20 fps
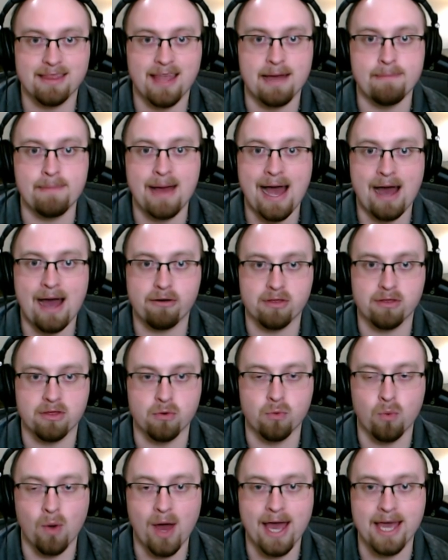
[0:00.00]
them out of the
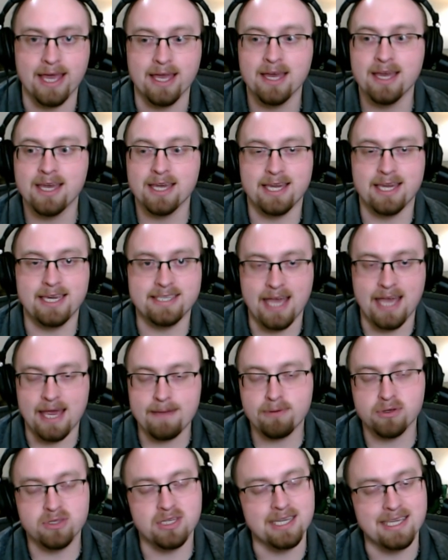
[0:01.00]
way. He's
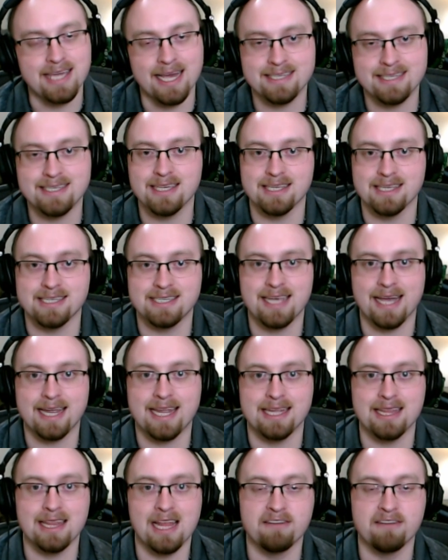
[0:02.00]
able to get to the
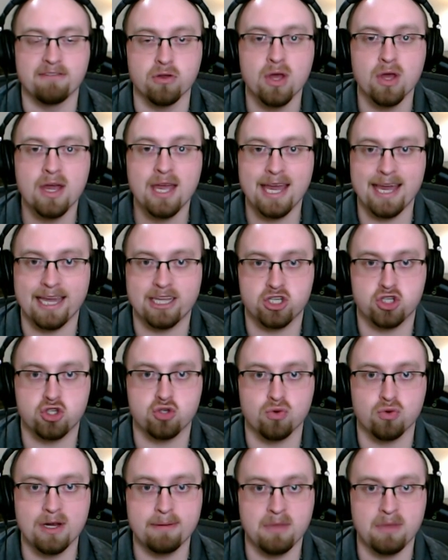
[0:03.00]
second level
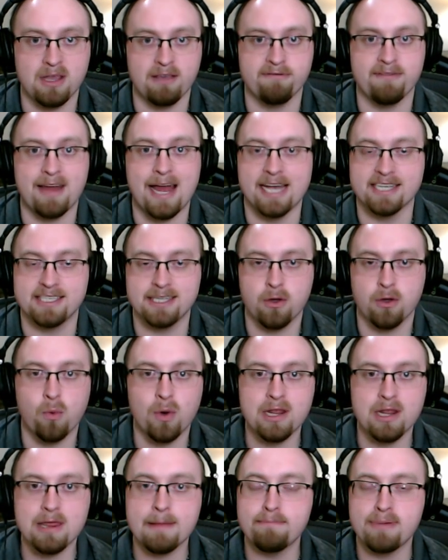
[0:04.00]
extremely fast.
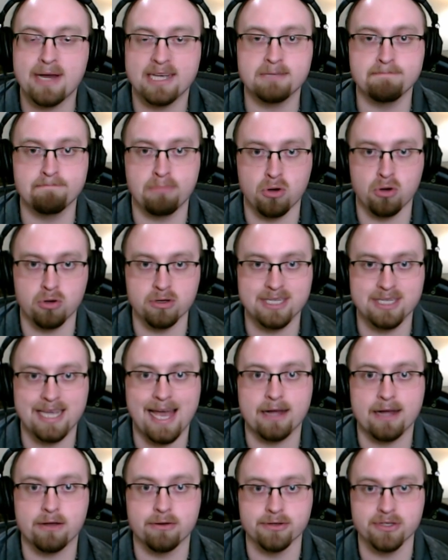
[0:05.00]
One of the best pull
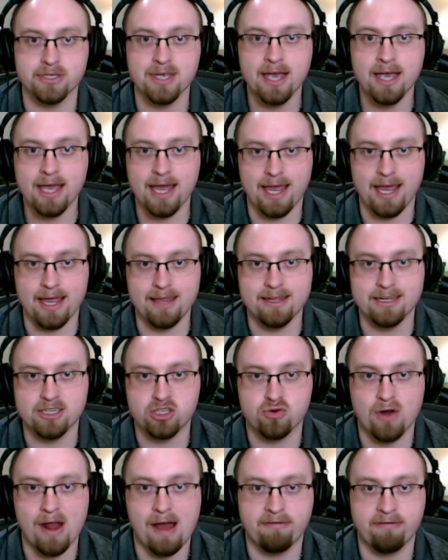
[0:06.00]
tackles in this
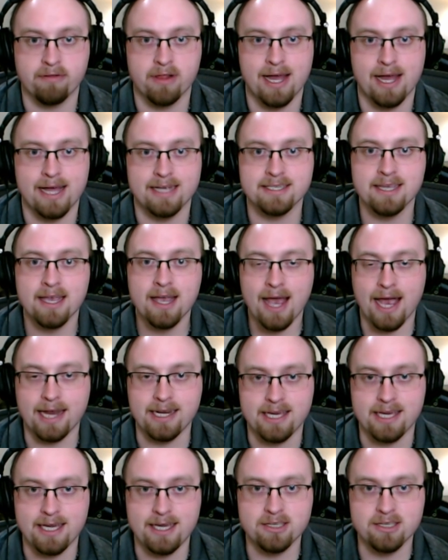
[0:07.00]
draft class, and
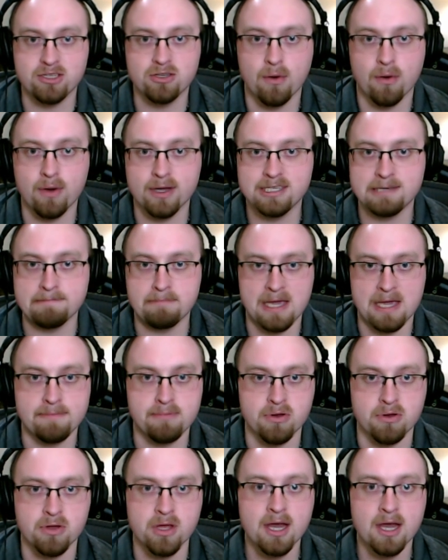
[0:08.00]
he's going to be able